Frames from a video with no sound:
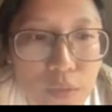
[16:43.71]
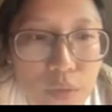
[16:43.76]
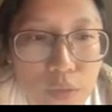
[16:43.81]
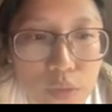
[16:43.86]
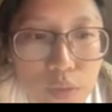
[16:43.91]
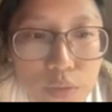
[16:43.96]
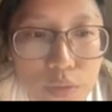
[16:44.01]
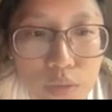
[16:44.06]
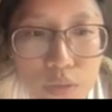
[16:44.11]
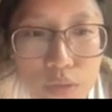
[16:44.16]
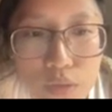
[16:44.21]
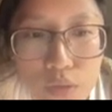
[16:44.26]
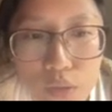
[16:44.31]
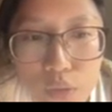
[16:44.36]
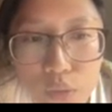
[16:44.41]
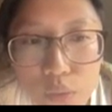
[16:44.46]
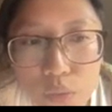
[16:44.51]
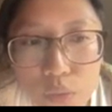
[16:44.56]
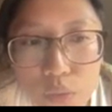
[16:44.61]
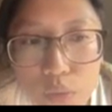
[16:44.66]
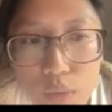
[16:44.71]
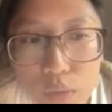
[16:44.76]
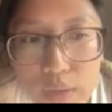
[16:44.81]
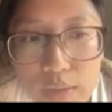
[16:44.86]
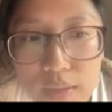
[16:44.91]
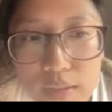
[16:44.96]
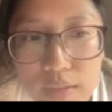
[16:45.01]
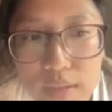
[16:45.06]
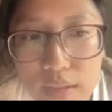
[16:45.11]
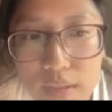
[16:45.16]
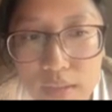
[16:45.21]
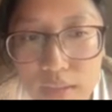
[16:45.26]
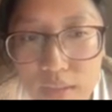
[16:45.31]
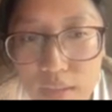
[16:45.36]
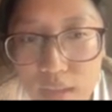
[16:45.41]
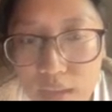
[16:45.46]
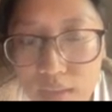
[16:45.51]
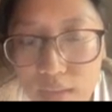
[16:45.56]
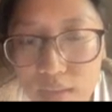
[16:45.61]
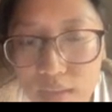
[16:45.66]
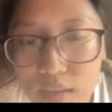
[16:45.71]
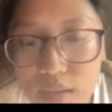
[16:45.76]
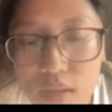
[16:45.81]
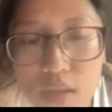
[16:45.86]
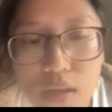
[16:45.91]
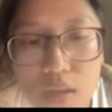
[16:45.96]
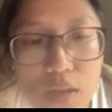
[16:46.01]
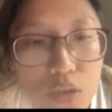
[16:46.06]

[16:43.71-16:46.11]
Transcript: for users to create datasets,